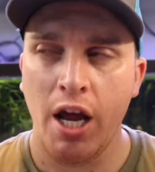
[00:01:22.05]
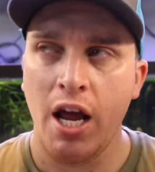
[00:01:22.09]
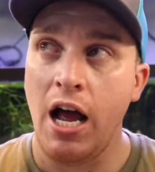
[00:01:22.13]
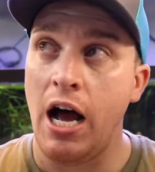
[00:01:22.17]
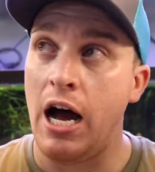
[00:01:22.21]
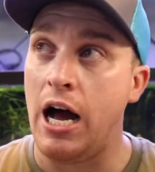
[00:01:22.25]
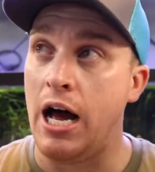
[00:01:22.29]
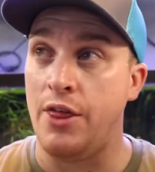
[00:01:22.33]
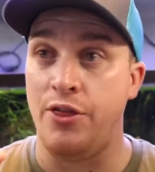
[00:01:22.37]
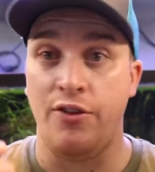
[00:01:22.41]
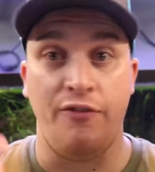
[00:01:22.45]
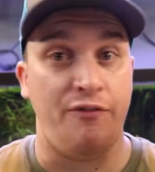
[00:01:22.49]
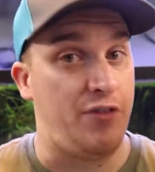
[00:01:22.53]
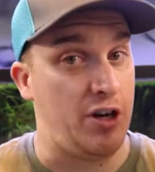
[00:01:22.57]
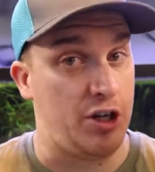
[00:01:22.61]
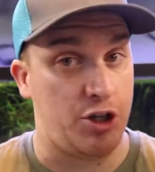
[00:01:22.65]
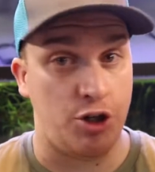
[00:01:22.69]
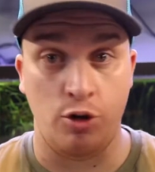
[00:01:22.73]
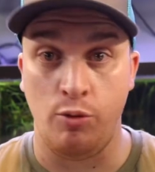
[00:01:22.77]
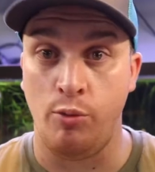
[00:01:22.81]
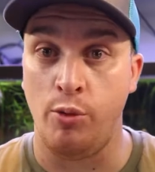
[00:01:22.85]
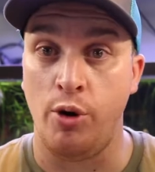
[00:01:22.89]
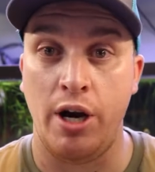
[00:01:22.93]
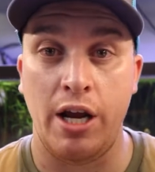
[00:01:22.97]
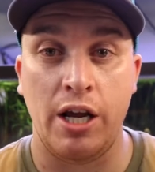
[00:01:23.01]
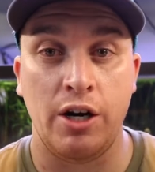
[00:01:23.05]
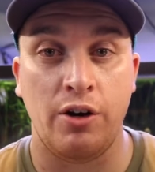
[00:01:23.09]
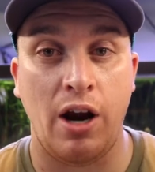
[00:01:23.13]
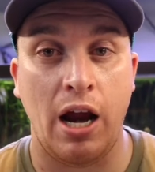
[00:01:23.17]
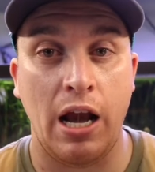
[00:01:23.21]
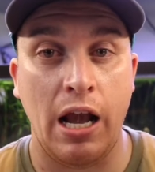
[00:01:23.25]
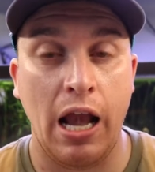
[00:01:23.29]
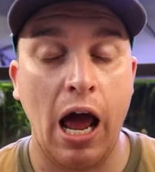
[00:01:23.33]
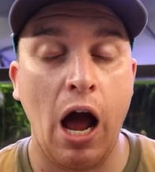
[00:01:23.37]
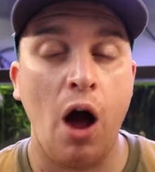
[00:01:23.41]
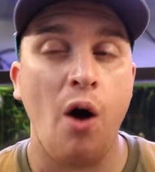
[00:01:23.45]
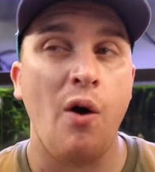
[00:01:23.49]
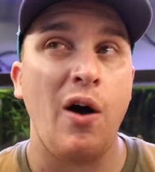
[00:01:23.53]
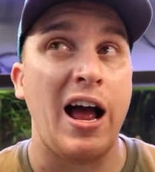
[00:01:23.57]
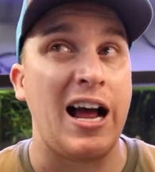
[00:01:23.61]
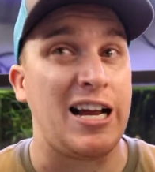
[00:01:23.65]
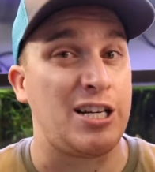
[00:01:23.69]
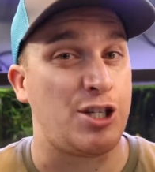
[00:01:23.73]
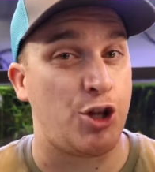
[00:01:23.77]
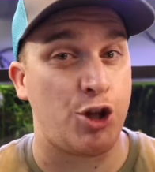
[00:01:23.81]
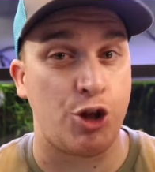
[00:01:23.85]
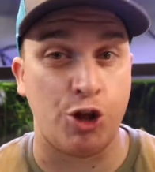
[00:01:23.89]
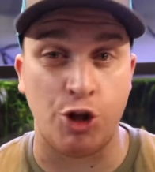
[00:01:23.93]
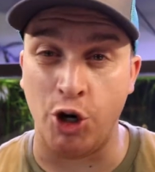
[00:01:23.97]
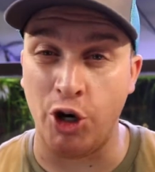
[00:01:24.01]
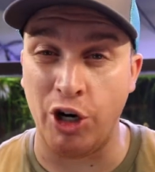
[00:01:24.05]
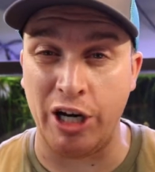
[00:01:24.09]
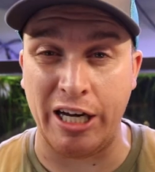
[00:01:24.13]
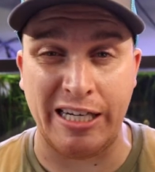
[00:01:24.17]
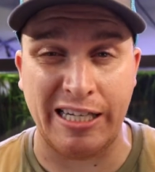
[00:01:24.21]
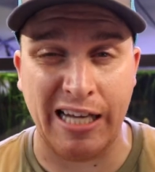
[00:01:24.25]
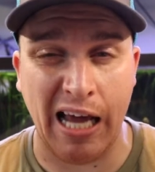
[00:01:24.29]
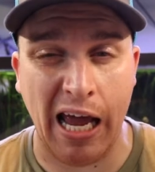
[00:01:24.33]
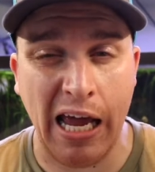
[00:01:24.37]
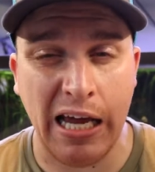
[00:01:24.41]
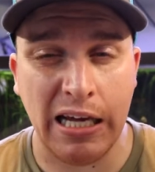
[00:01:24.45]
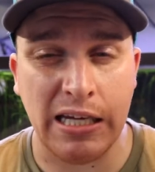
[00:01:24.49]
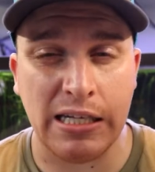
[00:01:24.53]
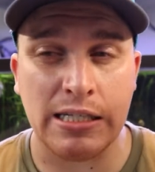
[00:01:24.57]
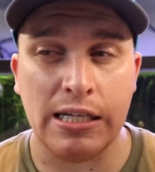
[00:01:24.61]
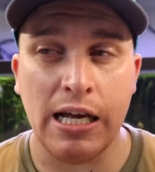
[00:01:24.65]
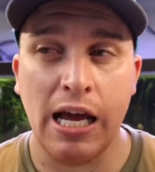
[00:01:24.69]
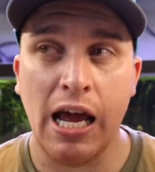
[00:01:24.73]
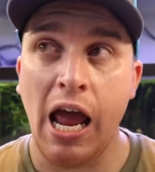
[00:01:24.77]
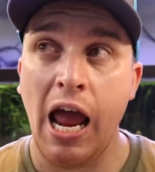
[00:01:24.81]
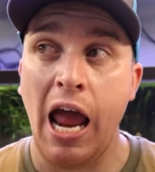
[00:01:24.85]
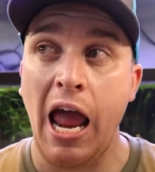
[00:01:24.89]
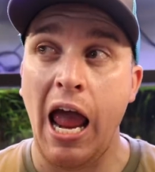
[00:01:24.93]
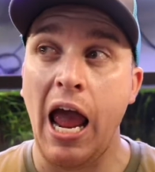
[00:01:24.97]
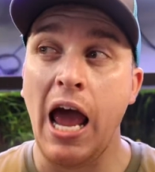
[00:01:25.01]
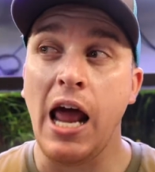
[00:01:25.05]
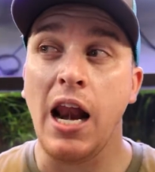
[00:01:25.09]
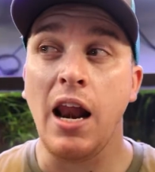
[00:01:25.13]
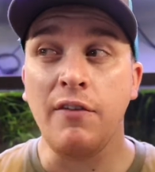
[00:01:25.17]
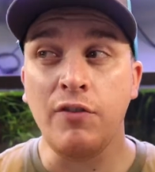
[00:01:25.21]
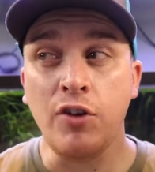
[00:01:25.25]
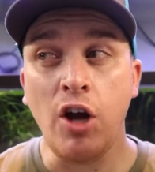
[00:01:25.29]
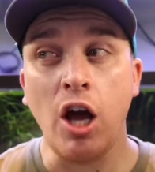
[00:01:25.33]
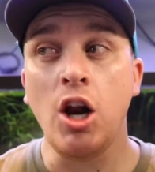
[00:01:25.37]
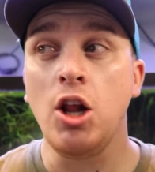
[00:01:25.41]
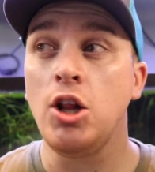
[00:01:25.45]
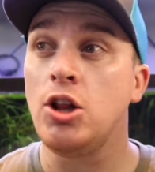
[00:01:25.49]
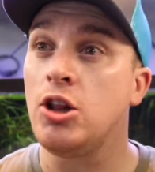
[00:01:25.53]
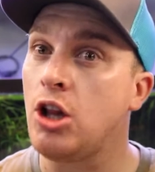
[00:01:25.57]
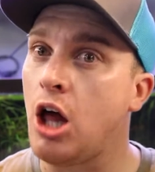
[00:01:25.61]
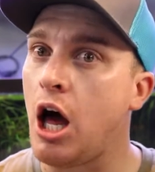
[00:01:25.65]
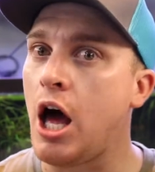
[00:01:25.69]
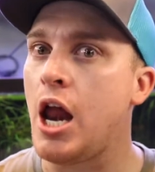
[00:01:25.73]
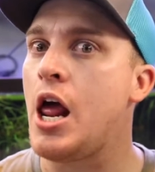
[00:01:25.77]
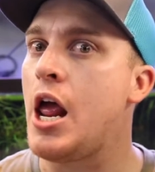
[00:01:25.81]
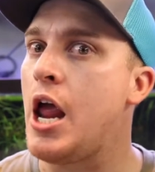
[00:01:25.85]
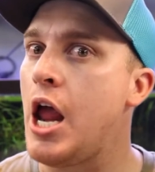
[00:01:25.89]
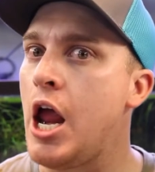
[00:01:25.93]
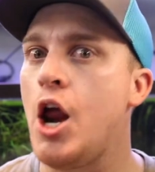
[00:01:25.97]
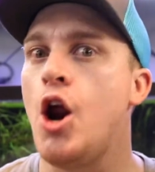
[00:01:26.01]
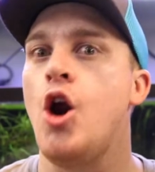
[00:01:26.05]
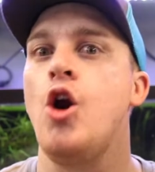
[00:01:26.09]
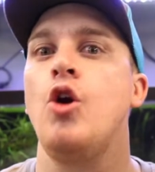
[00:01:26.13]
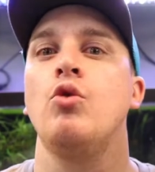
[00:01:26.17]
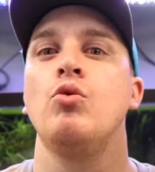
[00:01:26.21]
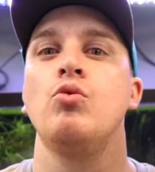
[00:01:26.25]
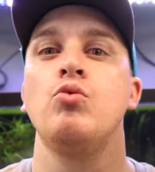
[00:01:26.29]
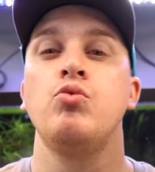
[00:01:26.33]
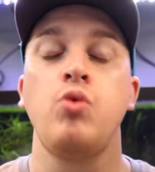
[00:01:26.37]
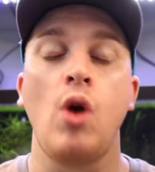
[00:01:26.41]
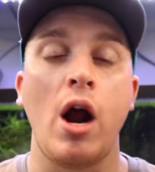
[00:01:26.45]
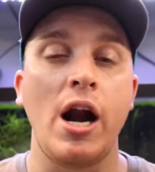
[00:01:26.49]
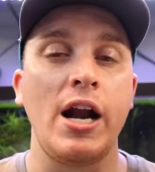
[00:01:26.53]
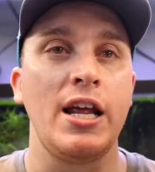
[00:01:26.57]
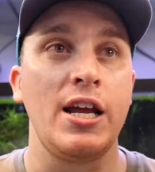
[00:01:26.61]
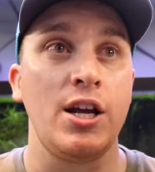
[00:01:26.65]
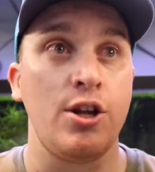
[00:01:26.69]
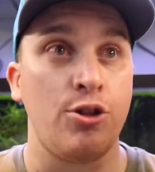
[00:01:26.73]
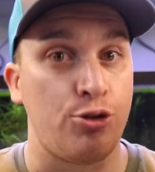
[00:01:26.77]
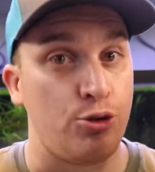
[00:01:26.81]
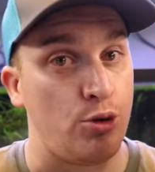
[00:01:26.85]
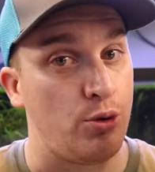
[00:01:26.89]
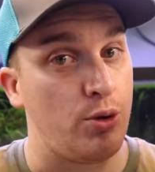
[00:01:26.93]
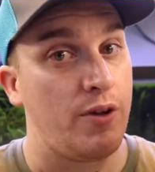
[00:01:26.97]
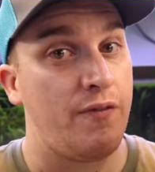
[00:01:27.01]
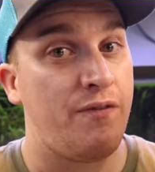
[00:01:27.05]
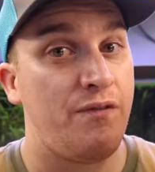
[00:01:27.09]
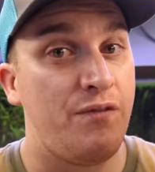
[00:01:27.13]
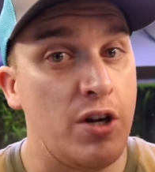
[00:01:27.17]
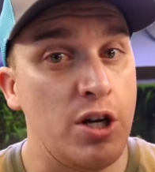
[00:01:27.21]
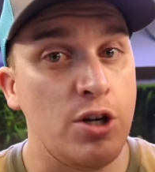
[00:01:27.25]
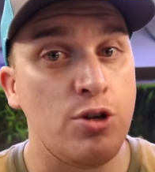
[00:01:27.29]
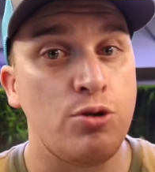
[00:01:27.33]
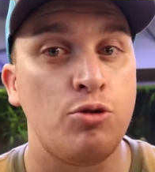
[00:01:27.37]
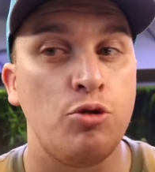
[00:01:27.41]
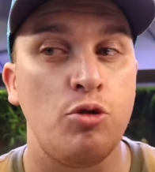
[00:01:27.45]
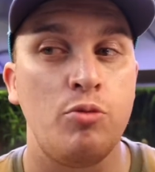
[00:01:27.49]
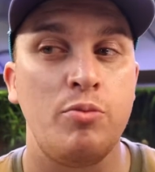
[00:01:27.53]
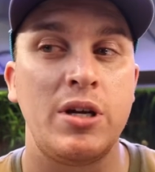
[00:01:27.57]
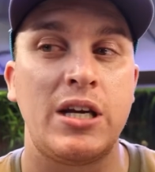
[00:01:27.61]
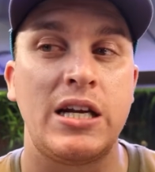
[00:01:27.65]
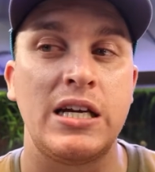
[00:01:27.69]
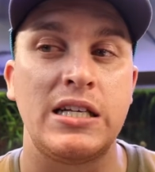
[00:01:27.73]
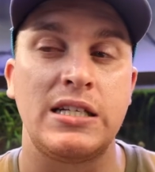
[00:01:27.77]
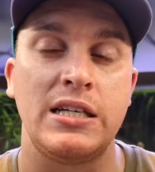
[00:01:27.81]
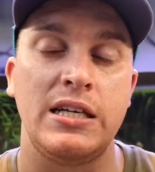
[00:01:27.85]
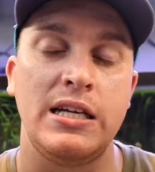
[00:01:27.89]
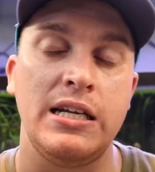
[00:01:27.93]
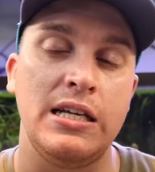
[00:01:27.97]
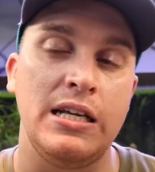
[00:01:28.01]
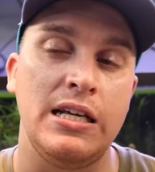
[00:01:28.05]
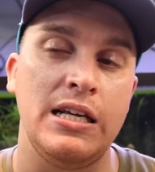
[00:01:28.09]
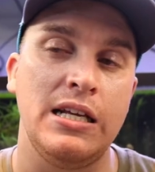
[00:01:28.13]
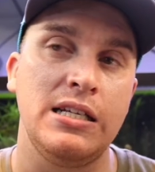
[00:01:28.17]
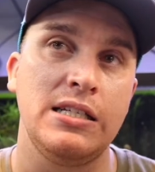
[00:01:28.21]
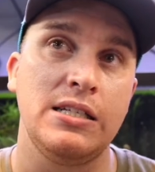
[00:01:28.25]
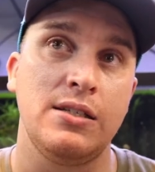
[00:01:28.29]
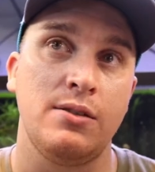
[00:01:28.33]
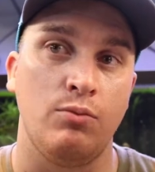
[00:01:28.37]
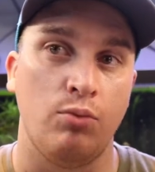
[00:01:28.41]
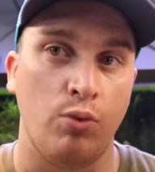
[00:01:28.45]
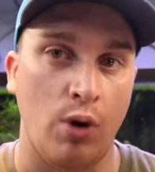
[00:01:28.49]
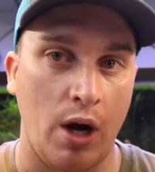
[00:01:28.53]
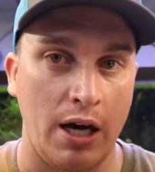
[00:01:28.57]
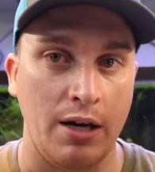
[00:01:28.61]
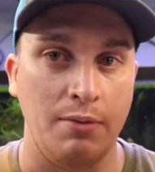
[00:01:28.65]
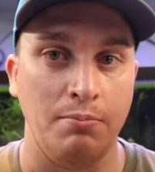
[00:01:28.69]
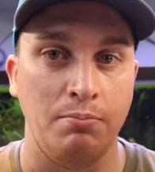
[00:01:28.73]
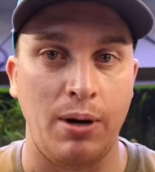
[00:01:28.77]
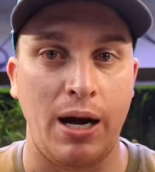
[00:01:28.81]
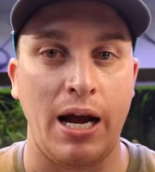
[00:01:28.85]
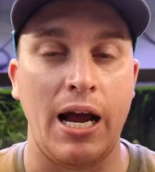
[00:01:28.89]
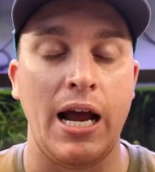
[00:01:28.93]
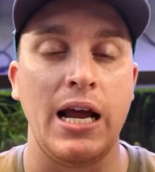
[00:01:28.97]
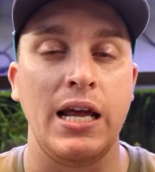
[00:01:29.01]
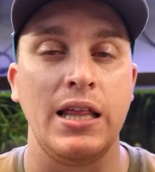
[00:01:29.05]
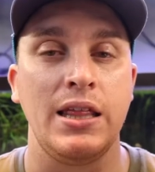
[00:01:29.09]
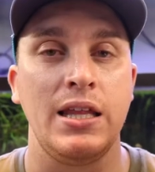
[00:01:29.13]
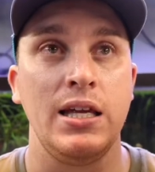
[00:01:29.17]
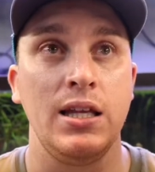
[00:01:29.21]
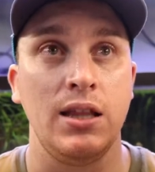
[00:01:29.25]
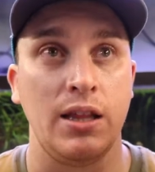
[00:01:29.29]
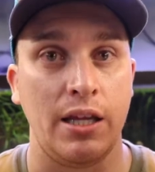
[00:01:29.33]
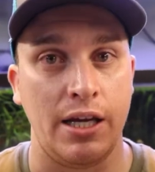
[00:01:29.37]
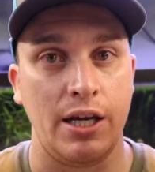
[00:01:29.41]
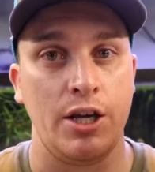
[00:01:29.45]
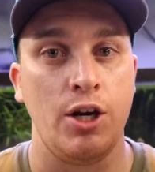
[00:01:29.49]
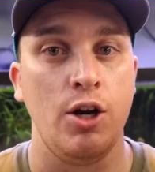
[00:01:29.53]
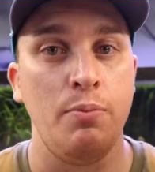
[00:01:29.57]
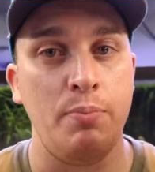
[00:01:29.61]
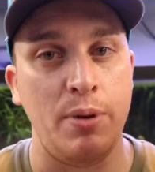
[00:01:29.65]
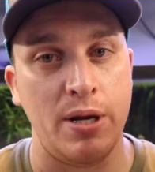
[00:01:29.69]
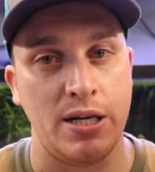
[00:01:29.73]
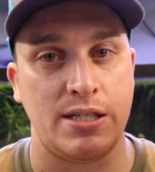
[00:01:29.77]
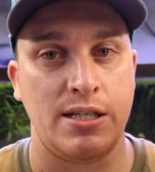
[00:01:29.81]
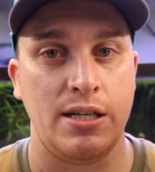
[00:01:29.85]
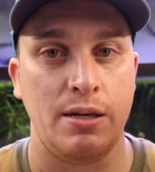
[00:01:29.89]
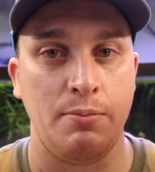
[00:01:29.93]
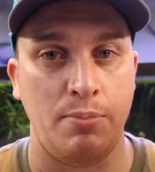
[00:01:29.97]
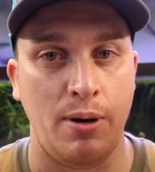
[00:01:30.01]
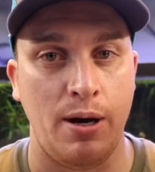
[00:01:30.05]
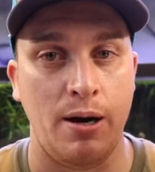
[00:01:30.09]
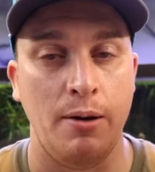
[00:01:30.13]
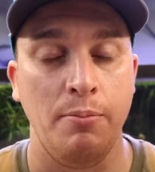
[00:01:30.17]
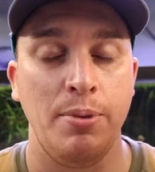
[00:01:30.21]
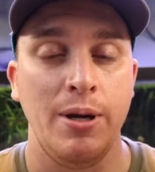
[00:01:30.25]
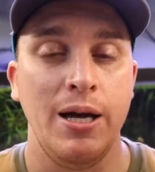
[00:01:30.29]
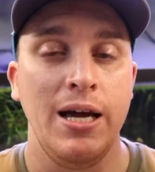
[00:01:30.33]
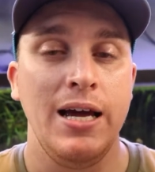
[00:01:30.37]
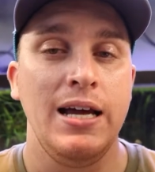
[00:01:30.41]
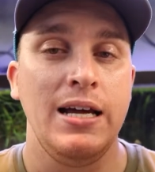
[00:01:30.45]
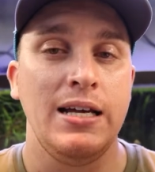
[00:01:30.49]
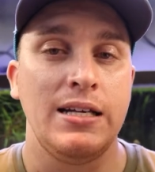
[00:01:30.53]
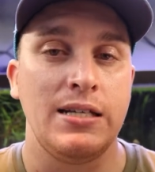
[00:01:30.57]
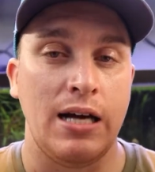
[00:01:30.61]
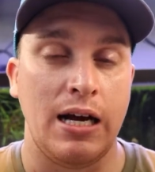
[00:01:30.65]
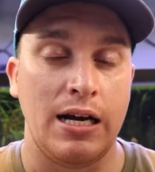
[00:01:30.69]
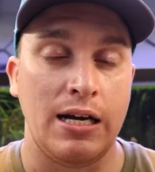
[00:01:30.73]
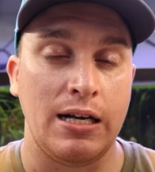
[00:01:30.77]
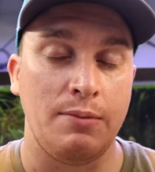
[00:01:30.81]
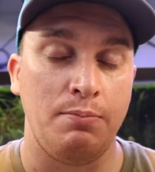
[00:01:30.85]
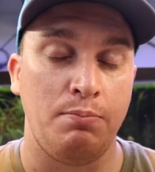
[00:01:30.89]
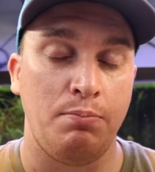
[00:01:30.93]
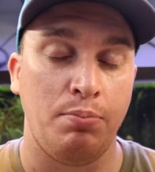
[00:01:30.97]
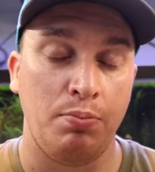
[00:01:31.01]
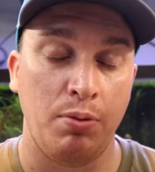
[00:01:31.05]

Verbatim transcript: Uh, the fish room we're in right now has 30 tanks and I've got a lot of air running through the fish room because it is run by the linear piston pump uh,